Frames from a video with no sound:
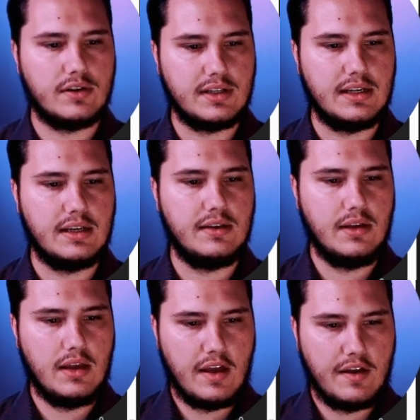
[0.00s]
to get
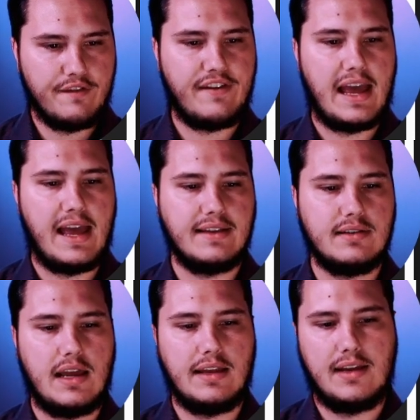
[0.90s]
fast
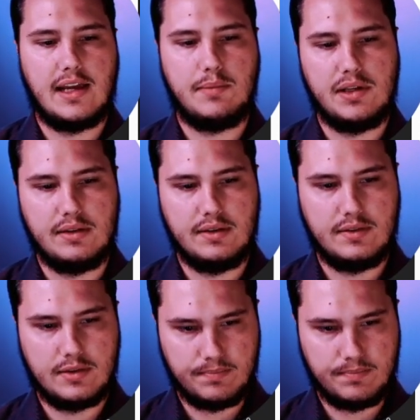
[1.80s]
at typing these.